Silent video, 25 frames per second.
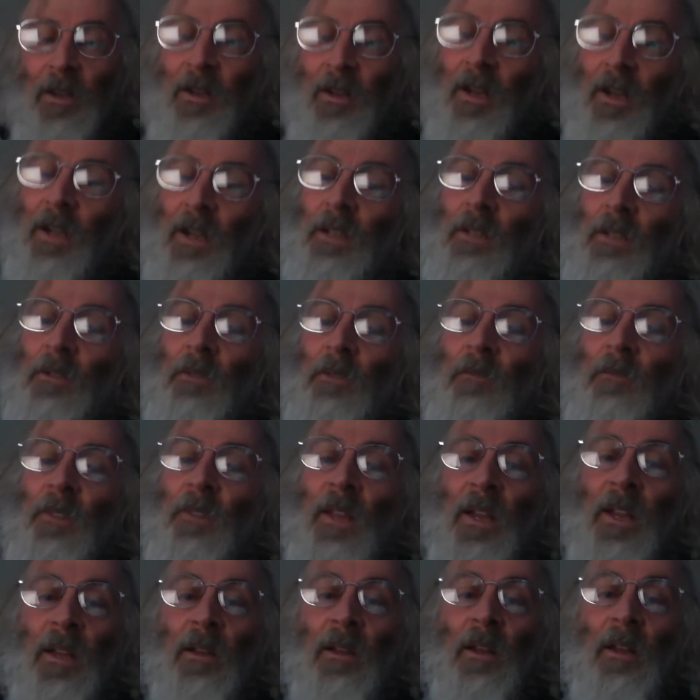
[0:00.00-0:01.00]
kind of
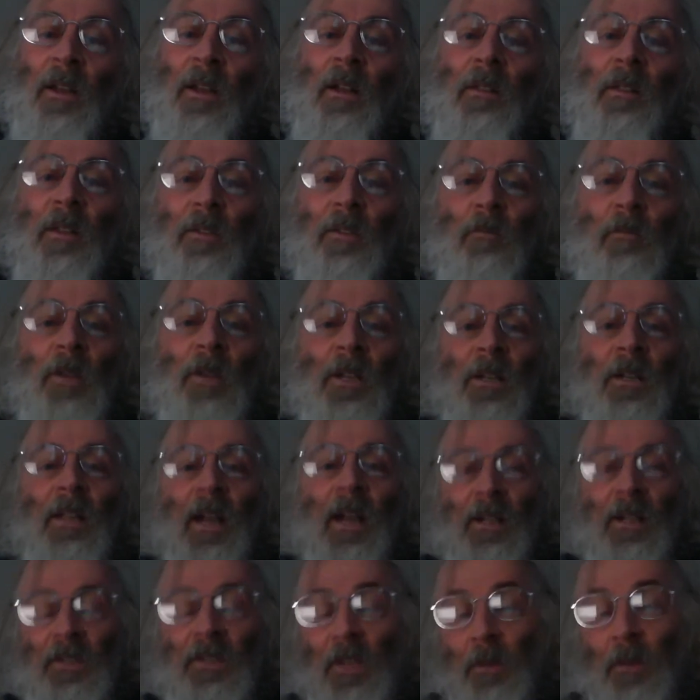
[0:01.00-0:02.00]
thing that we can
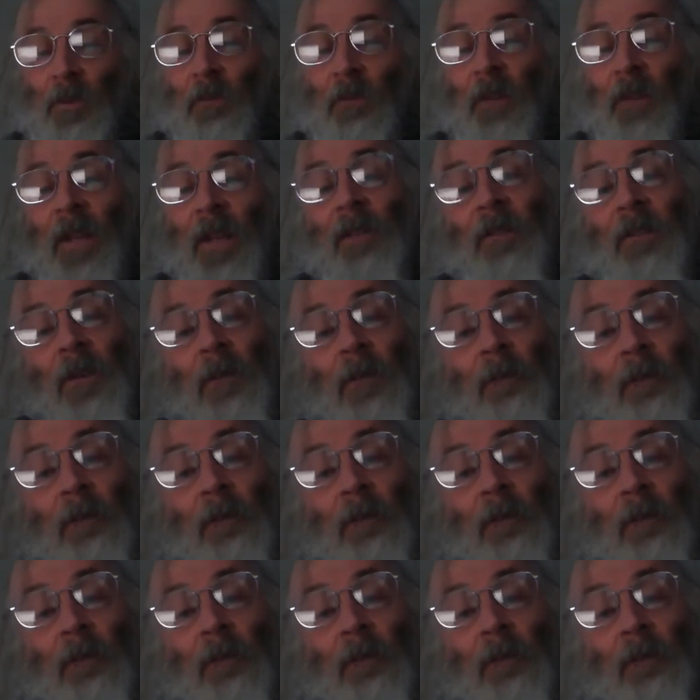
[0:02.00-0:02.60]
actually prevent.